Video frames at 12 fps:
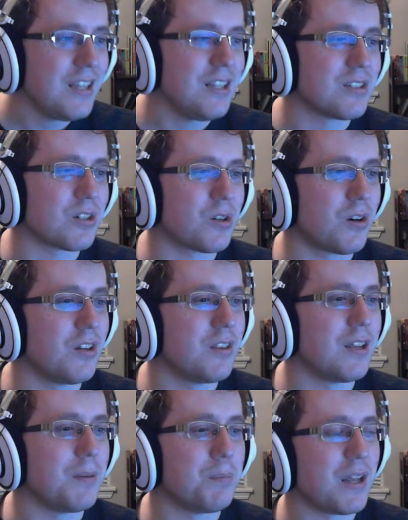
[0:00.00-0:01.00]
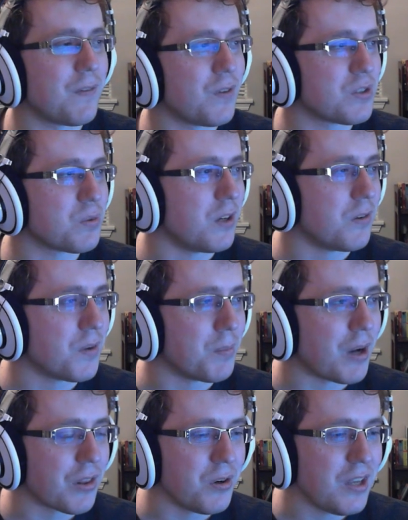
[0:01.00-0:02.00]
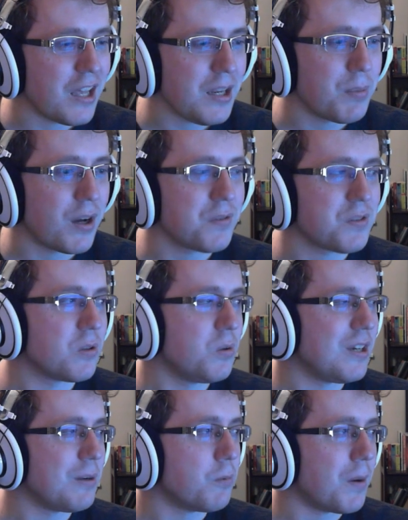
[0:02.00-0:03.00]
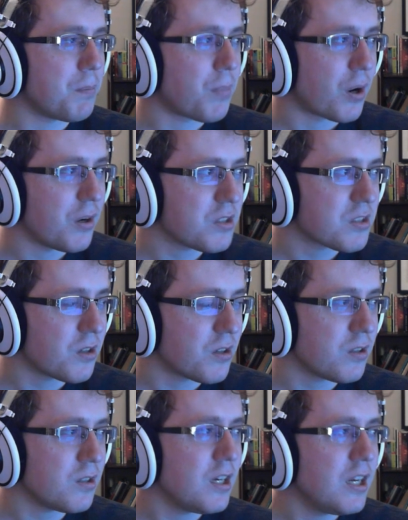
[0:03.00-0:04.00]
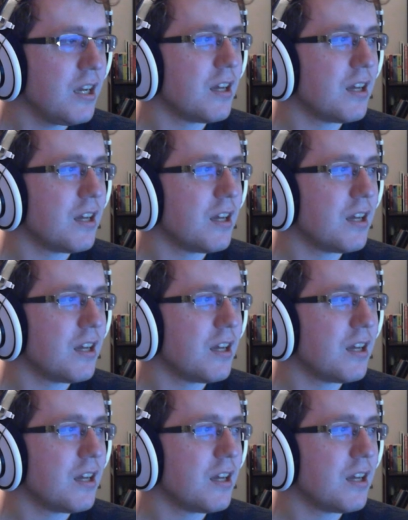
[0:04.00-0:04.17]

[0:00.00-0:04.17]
He's a card that benefits well from other Yeti buffs, including Lump Party Starter.